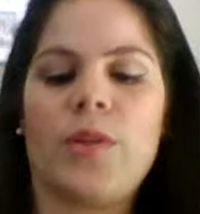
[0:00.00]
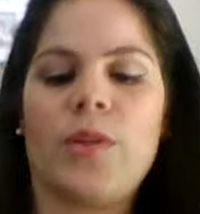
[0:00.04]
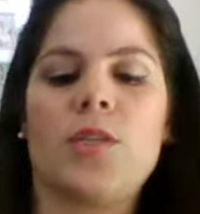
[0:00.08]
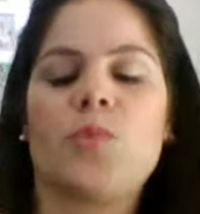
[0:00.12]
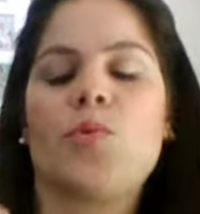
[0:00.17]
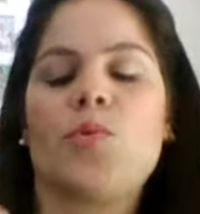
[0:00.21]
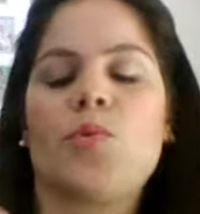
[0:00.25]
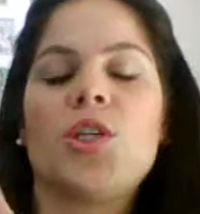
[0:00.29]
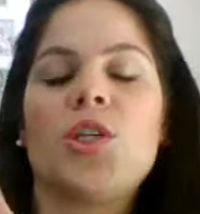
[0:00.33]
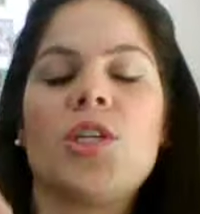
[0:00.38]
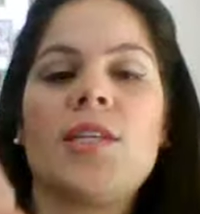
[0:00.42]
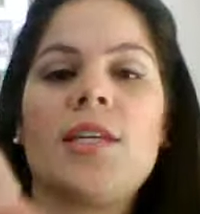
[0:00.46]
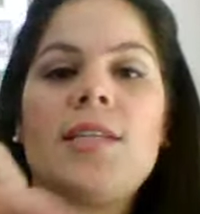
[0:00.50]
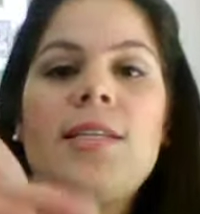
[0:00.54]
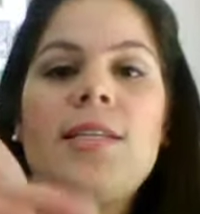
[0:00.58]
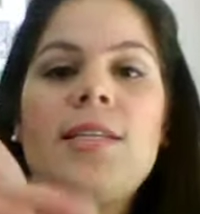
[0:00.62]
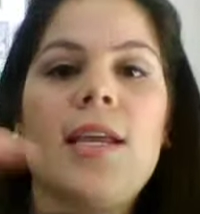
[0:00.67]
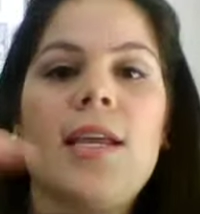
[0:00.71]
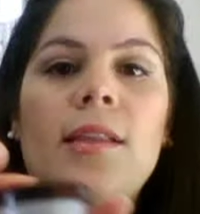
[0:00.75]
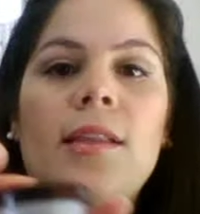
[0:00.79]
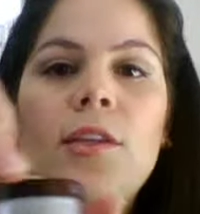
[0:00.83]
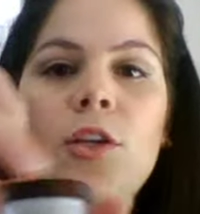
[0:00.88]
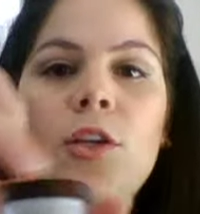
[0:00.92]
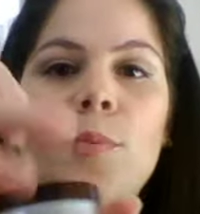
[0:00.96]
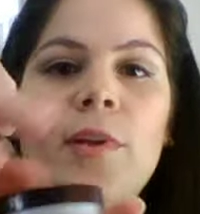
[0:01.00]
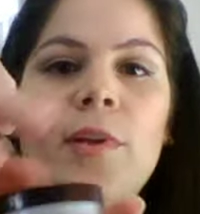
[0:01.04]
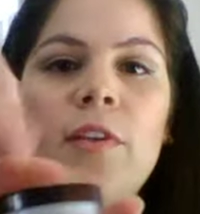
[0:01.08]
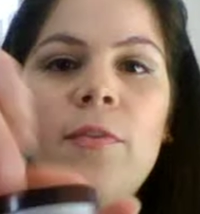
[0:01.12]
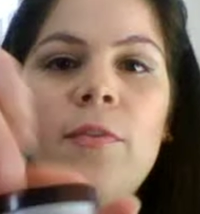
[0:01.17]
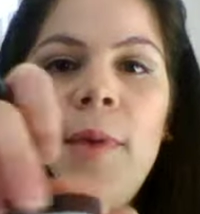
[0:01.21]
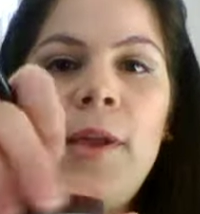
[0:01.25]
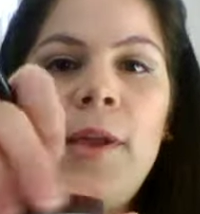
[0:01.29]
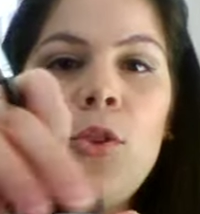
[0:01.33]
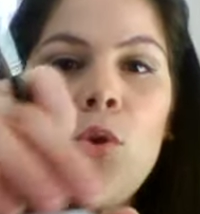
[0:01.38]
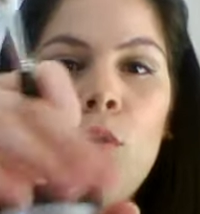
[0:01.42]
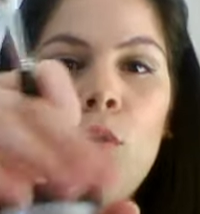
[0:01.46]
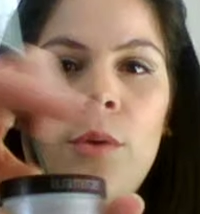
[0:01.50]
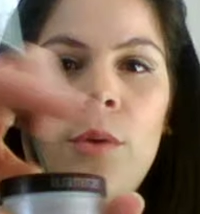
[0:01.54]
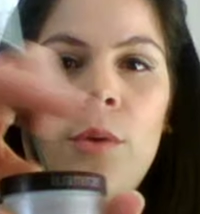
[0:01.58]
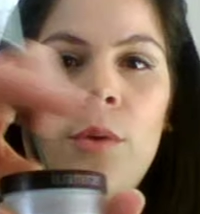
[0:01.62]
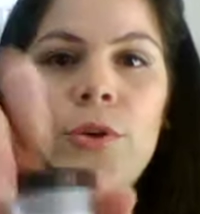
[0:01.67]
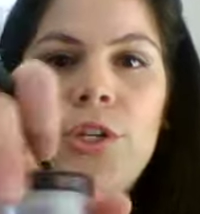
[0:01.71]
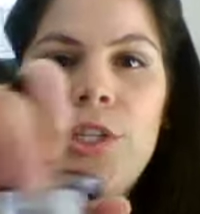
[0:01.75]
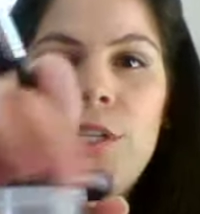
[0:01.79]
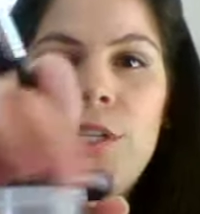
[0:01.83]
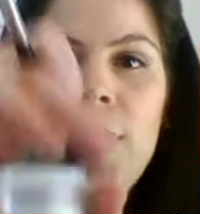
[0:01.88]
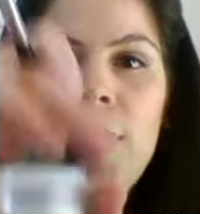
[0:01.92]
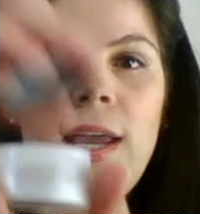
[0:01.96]
this brush is I take a little bit of my Laura
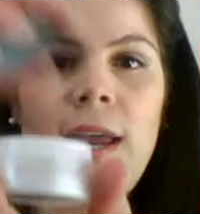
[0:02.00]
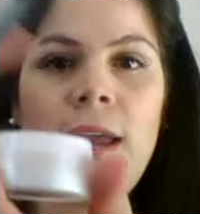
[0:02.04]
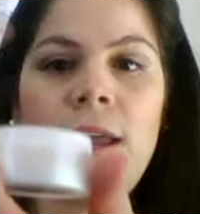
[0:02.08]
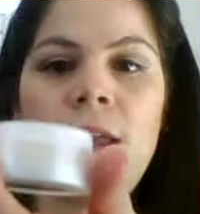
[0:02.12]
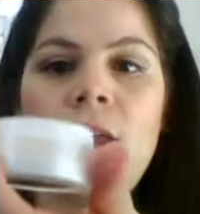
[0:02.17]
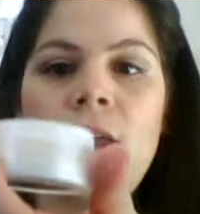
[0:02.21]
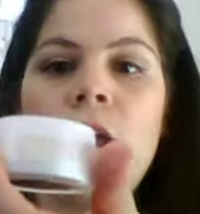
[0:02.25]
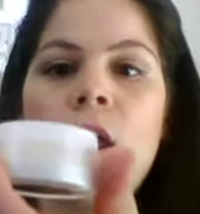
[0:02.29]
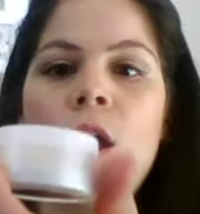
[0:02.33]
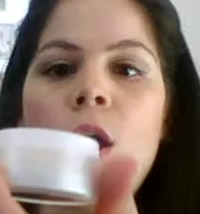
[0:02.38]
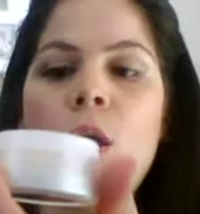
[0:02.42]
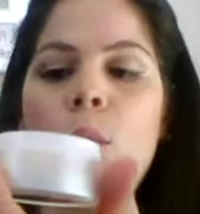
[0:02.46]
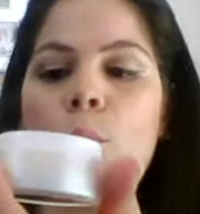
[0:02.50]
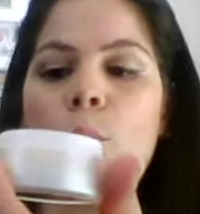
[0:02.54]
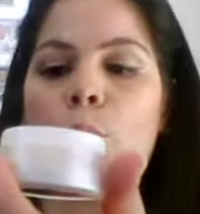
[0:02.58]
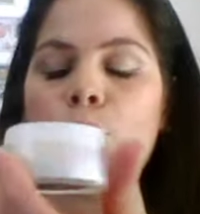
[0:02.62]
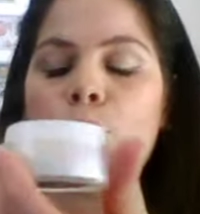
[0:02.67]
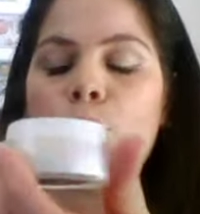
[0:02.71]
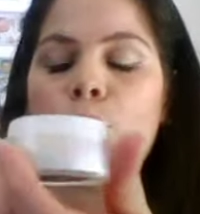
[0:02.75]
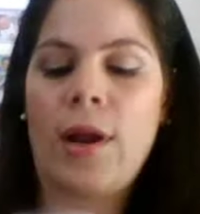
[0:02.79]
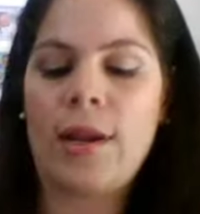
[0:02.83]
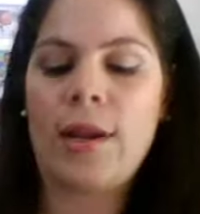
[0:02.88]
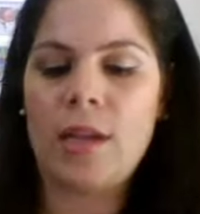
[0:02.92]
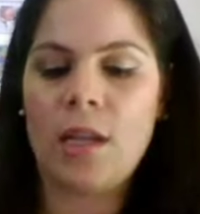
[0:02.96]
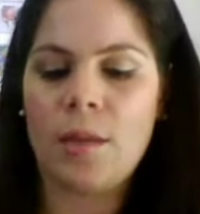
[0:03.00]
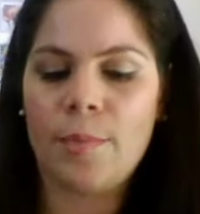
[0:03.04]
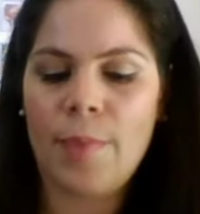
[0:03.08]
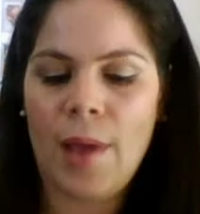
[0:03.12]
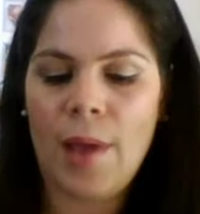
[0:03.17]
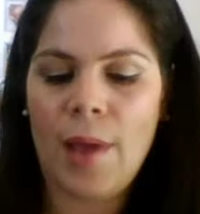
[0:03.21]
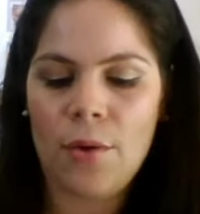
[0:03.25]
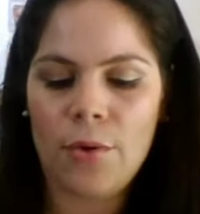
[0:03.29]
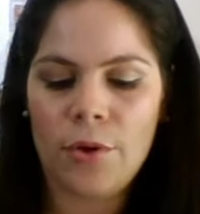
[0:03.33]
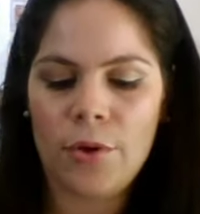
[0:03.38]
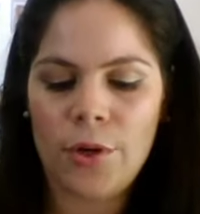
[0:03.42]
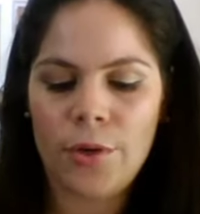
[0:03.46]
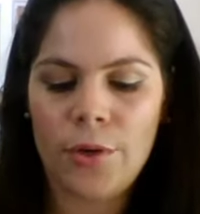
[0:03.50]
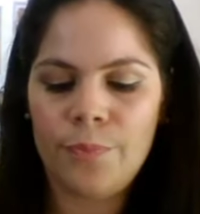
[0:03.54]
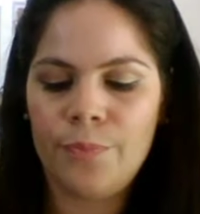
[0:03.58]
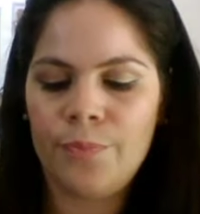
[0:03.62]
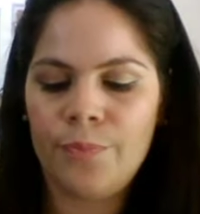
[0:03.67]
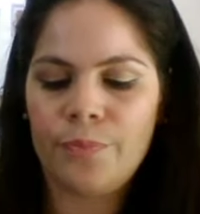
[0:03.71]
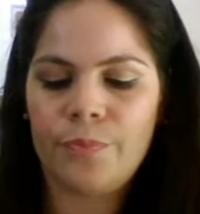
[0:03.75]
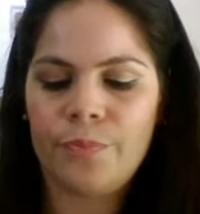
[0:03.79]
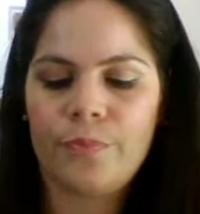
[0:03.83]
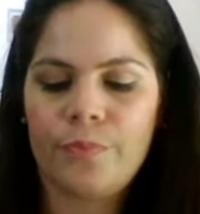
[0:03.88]
Mercier brightening powder,